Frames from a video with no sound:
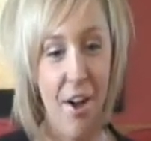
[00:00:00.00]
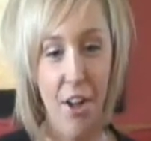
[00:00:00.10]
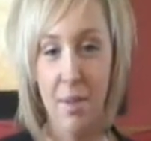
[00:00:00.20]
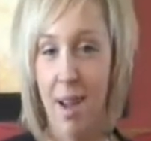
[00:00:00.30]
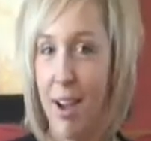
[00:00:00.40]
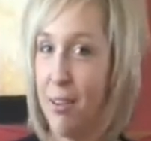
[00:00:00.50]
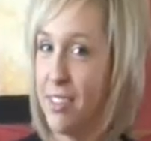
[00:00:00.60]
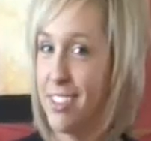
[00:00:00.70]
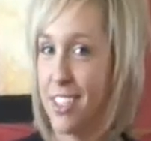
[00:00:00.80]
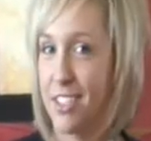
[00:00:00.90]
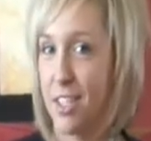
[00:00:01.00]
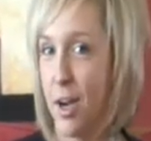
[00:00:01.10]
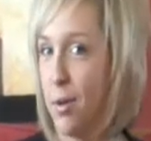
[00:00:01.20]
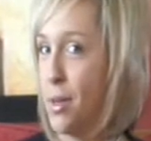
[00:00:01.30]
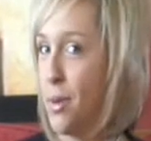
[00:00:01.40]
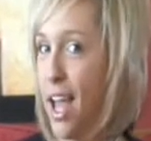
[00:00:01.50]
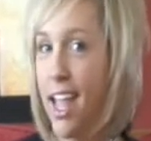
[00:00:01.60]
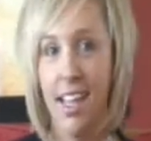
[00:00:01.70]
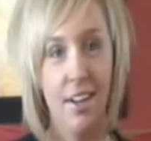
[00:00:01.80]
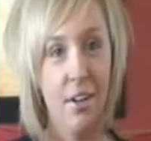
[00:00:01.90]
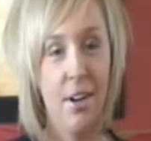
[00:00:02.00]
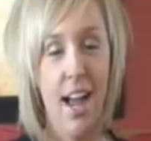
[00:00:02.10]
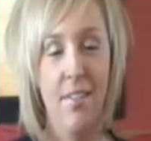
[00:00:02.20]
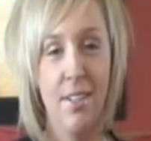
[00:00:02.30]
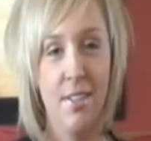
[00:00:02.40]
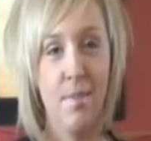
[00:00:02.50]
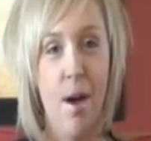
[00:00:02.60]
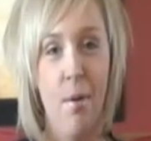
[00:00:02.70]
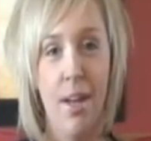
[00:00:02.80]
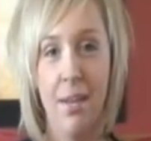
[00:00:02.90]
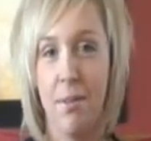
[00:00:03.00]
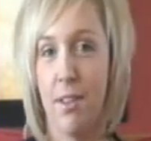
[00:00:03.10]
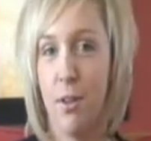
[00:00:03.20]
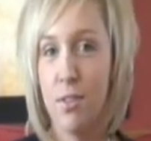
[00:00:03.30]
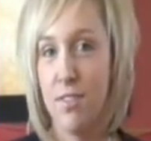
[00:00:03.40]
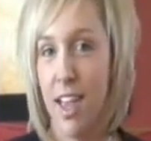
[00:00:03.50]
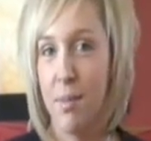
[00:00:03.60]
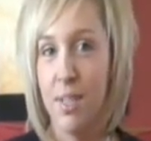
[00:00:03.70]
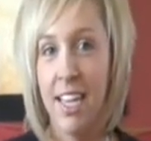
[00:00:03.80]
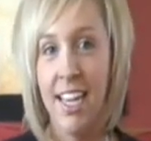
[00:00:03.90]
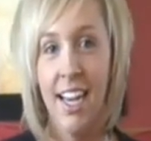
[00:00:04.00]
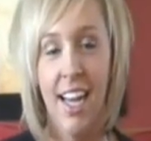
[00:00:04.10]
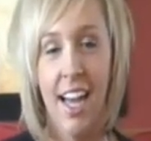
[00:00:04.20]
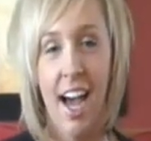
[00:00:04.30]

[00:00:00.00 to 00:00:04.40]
all about just going away or having a small wedding with close family,